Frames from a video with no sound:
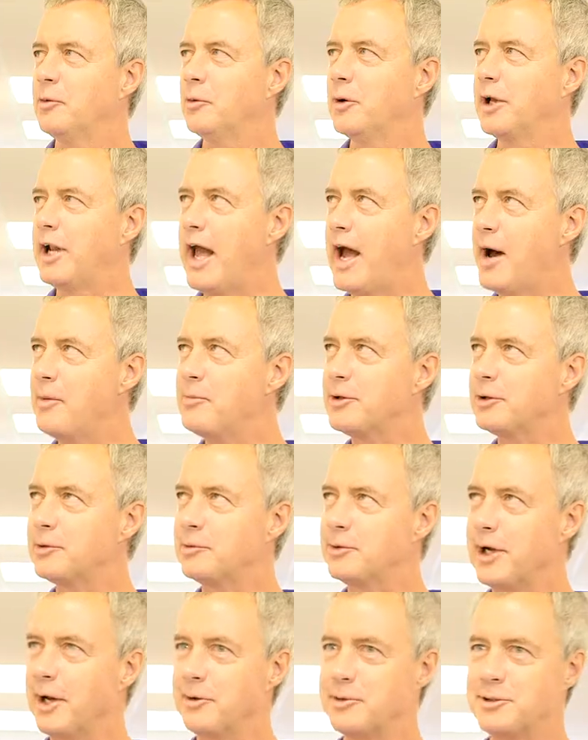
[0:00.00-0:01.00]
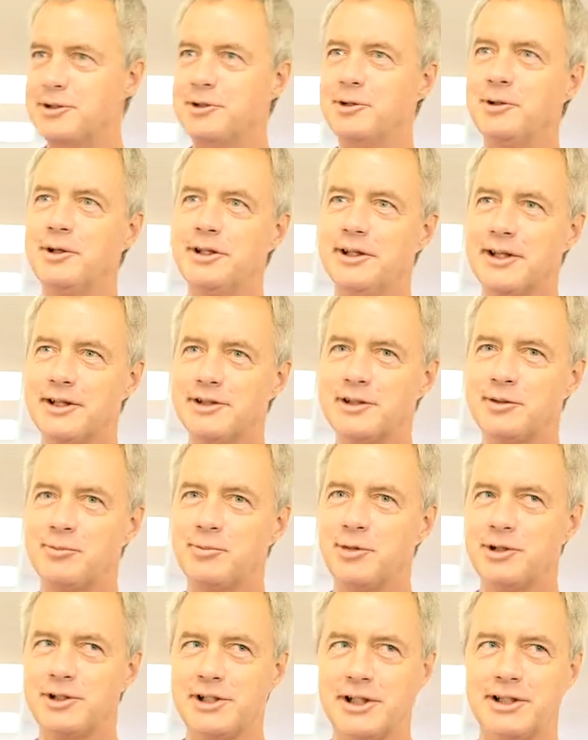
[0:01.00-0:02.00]
What happened when I was doing this in
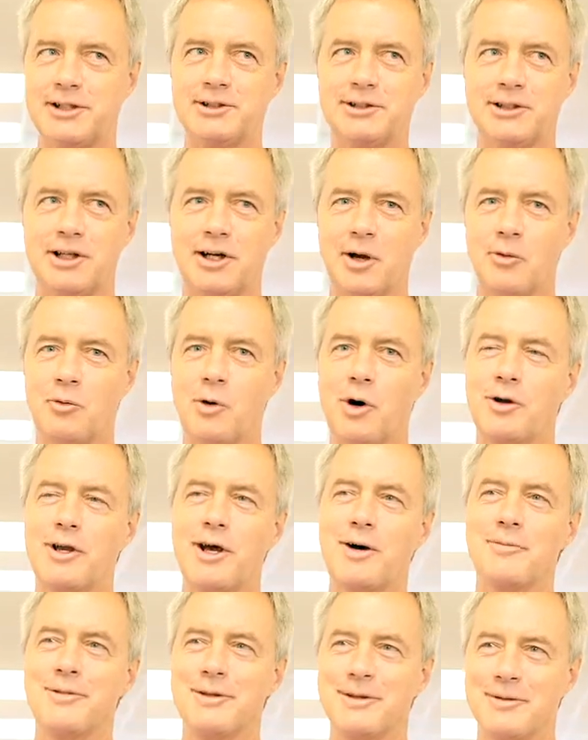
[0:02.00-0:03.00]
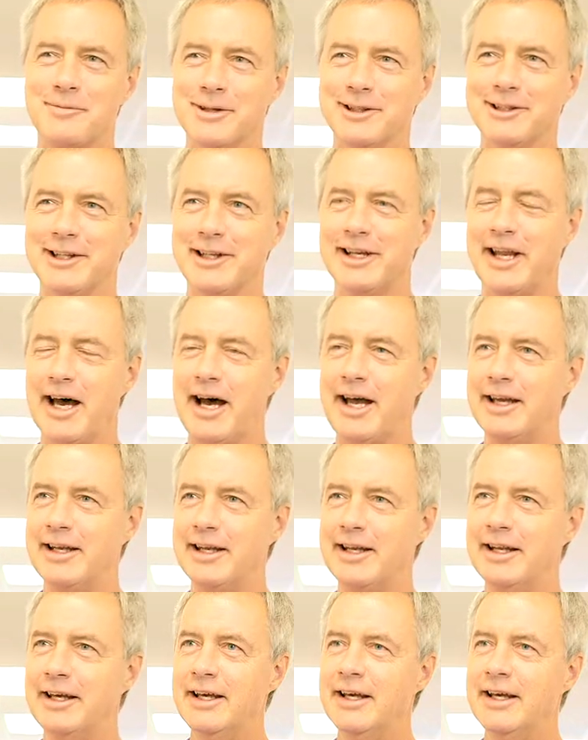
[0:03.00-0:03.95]
particular, I woke up in the middle of the night